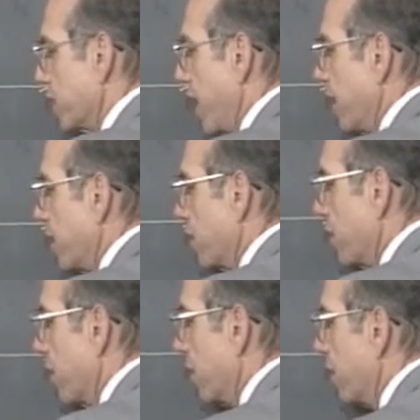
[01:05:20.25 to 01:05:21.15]
like
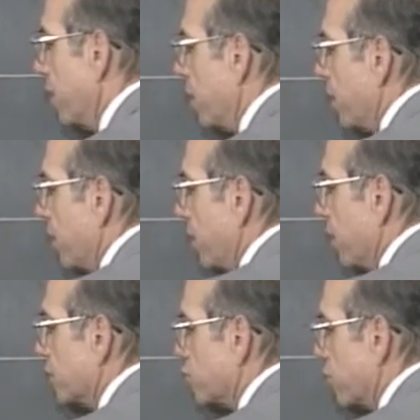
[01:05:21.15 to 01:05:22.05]

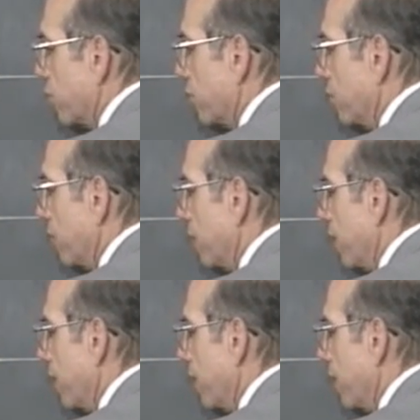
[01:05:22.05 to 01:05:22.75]
a circle